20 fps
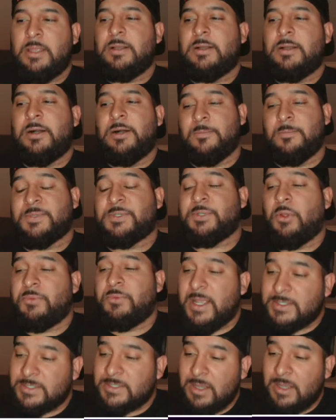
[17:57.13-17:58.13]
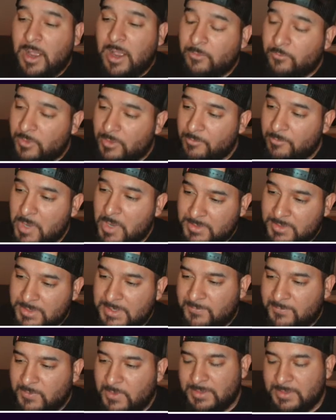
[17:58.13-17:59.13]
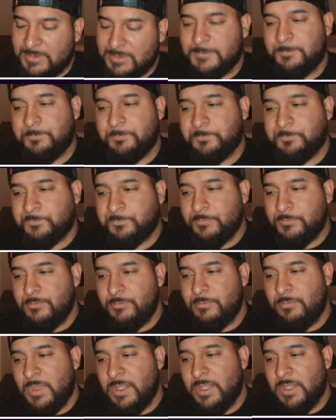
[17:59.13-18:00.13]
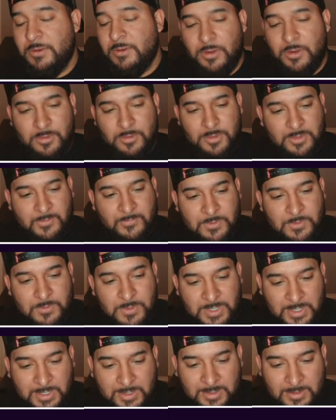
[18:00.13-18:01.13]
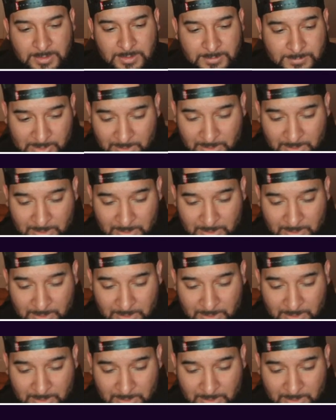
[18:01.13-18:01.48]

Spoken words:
So that's how I run my defense. You know, if you need a